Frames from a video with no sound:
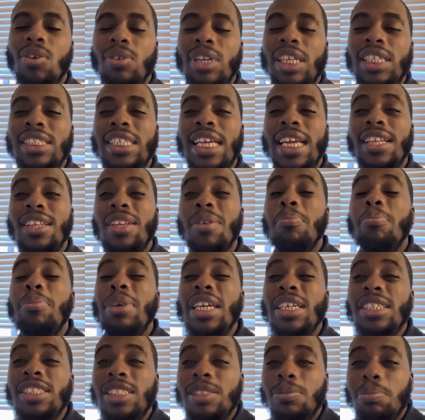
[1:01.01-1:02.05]
This ain't the
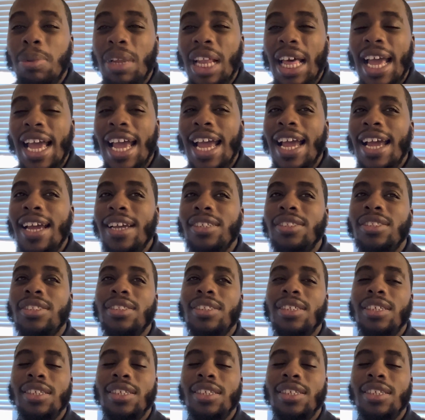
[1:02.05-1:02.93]
big splash.